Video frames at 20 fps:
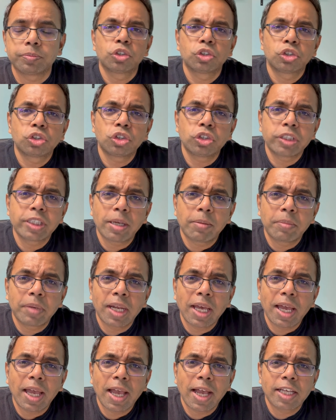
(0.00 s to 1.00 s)
So
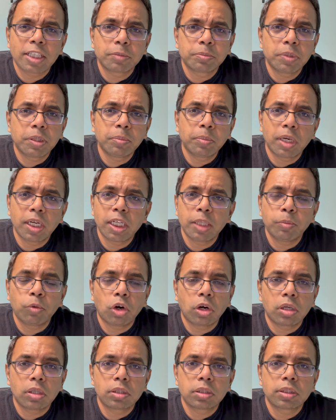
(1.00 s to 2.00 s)
Gemini has been
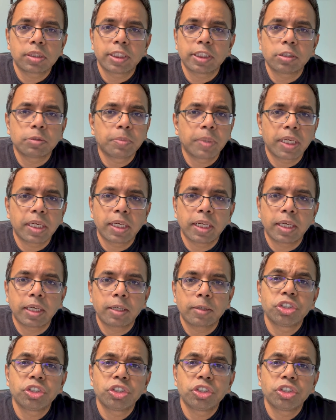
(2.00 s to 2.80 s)
multimodal since beginning,